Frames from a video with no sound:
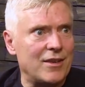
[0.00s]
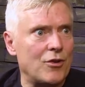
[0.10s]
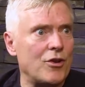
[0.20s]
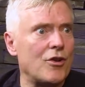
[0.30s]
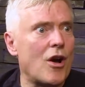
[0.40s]
or
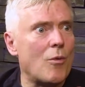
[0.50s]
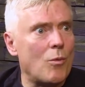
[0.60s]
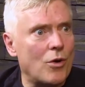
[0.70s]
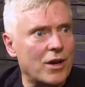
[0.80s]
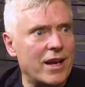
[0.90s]
you're not
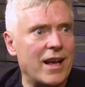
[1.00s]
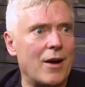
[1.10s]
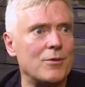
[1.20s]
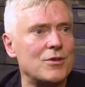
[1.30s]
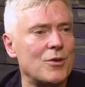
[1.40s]
working
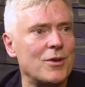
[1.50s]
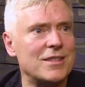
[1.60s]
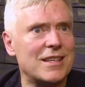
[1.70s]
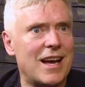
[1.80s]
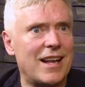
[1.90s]
out. So
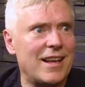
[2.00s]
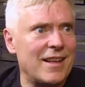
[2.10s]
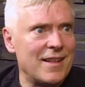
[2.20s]
it's kind of